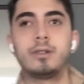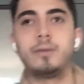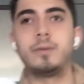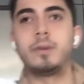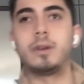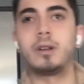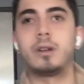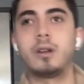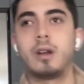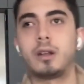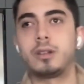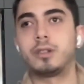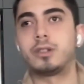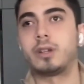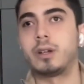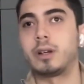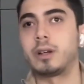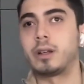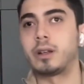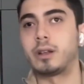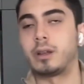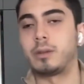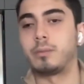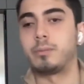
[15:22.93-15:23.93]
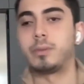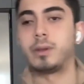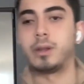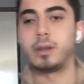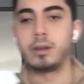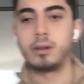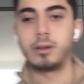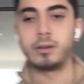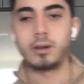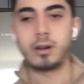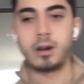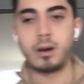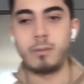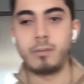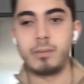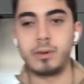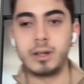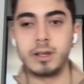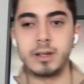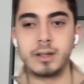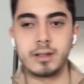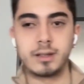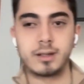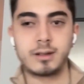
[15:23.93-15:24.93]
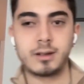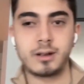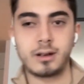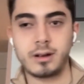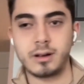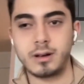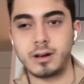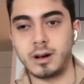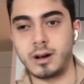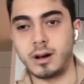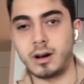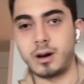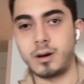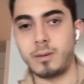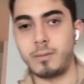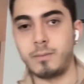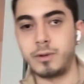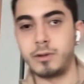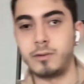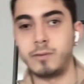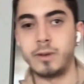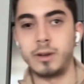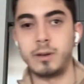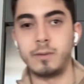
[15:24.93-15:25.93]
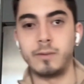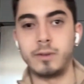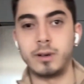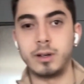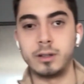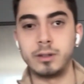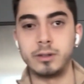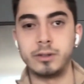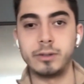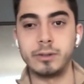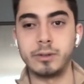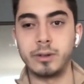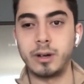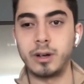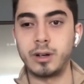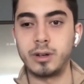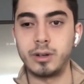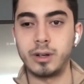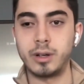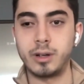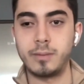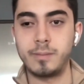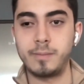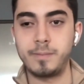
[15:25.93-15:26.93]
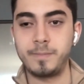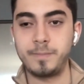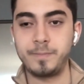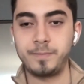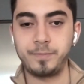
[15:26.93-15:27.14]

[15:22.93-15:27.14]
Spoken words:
So we are not targeting companies between 1 to 100,